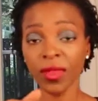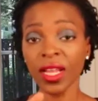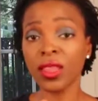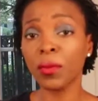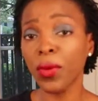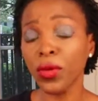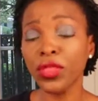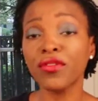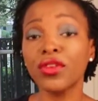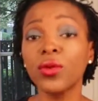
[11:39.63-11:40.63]
that the
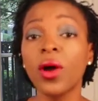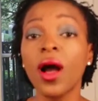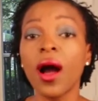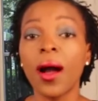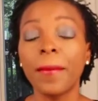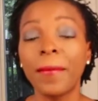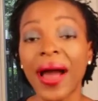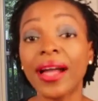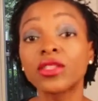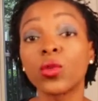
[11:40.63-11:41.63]
both of you are
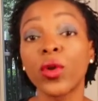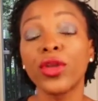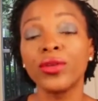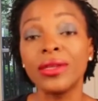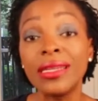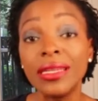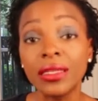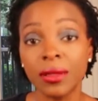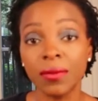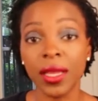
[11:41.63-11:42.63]
back to where you need
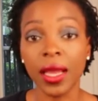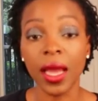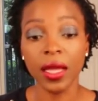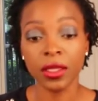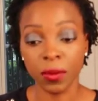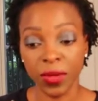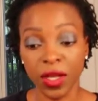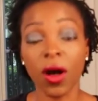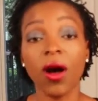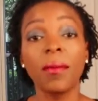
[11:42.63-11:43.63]
to be to
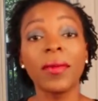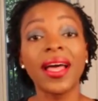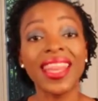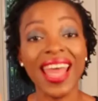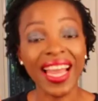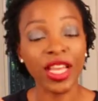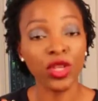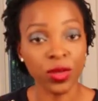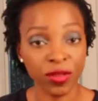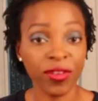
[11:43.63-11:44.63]
become that
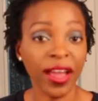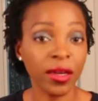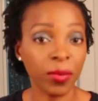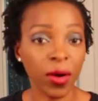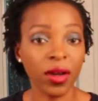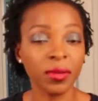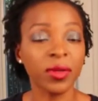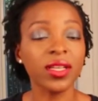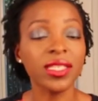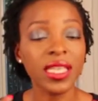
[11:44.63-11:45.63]
unified bond.
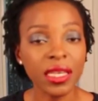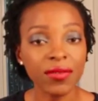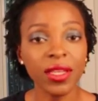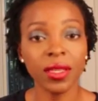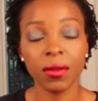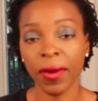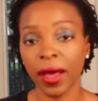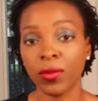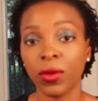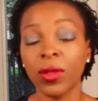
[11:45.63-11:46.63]
Because even in the
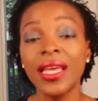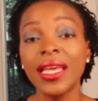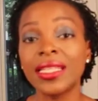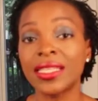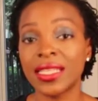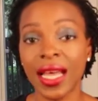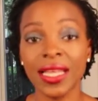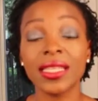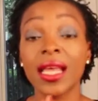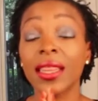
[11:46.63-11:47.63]
Bible, it
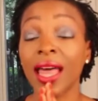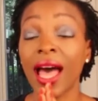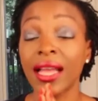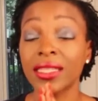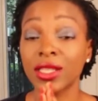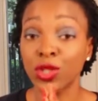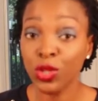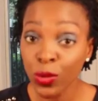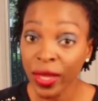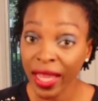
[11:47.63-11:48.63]
says that
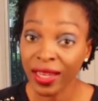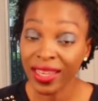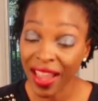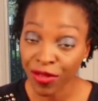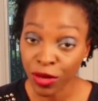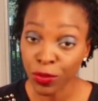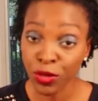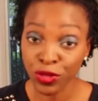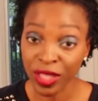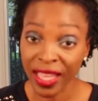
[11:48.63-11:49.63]
two can never
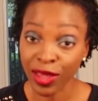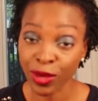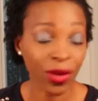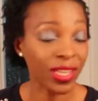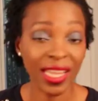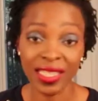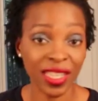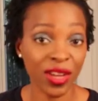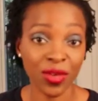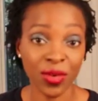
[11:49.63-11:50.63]
move together unless
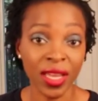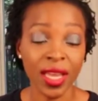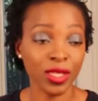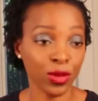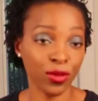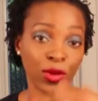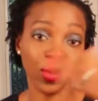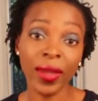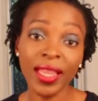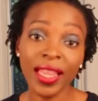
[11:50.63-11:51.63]
they agree. So if you're
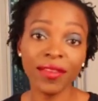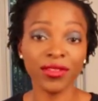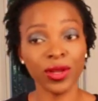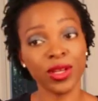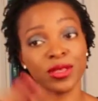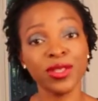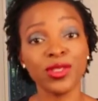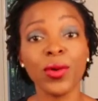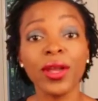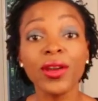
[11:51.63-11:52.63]
going left and your husband's
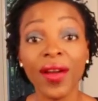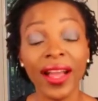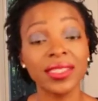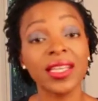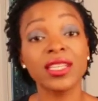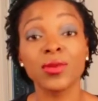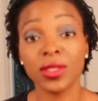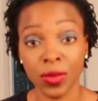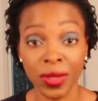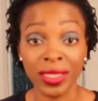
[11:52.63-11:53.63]
going right, guess
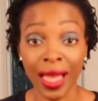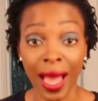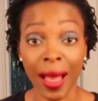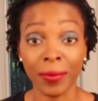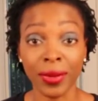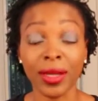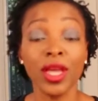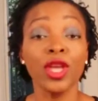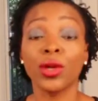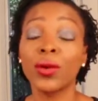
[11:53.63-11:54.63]
what's going to happen?
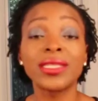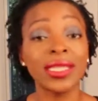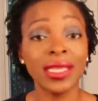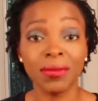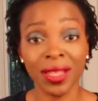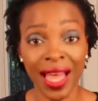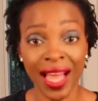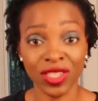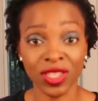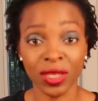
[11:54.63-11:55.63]
You're going to keep
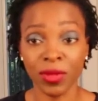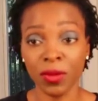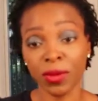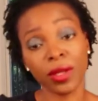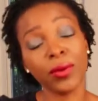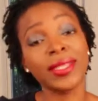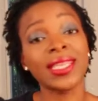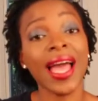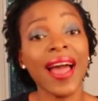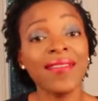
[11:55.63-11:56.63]
clashing. People are going
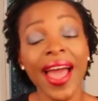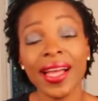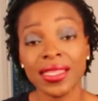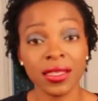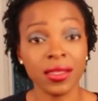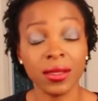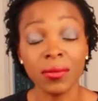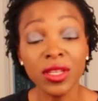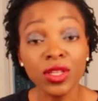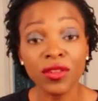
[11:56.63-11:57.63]
to have access to the
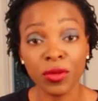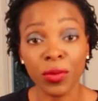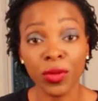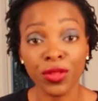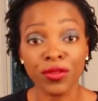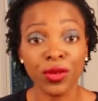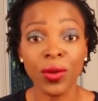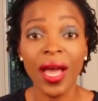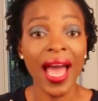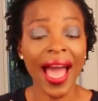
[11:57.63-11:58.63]
middle of the both of you,
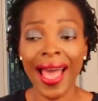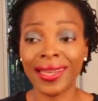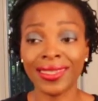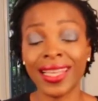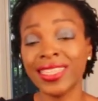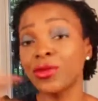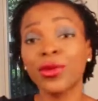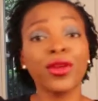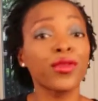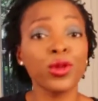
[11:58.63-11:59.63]
and getting
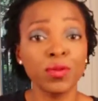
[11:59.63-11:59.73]
rid of those